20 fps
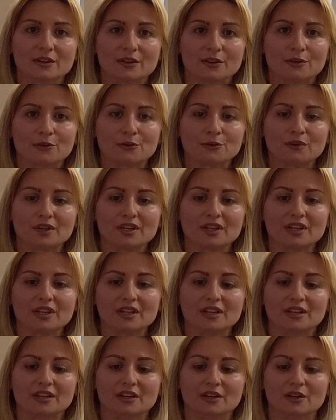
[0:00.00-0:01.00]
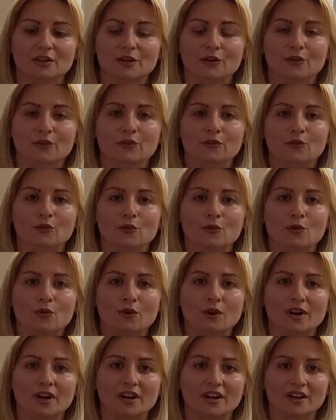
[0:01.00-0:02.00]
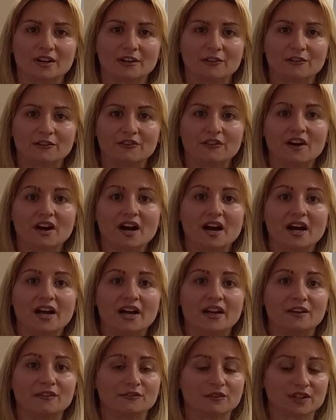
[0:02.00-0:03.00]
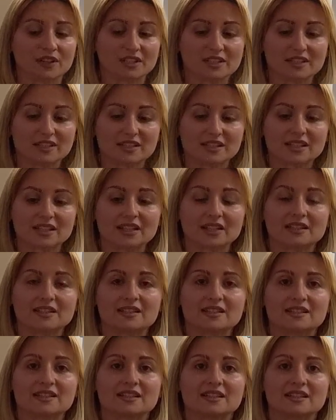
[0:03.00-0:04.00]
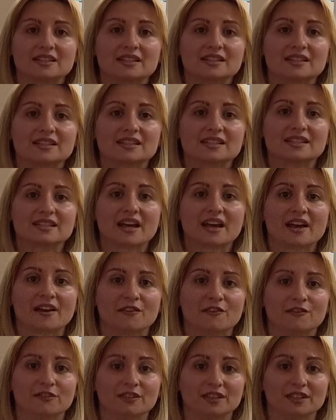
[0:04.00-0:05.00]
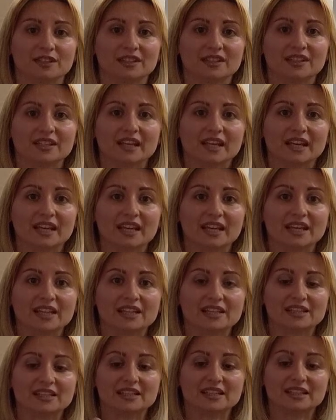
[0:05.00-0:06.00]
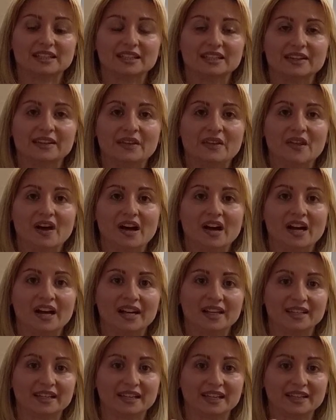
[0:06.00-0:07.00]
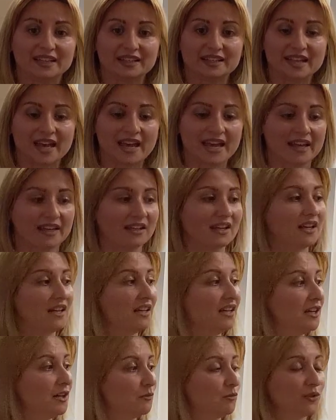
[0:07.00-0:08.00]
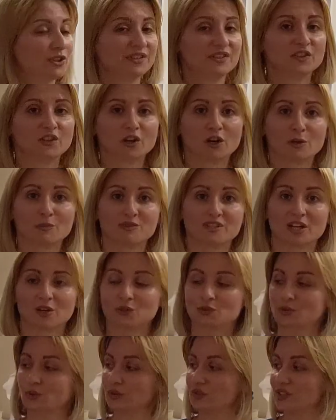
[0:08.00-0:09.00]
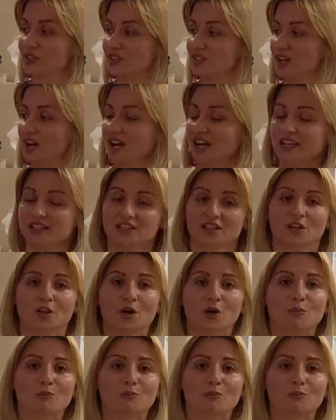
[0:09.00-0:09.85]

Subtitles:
3, 4, 5, 6, 7, 8, 9, and 10. Bring the arms out to the side.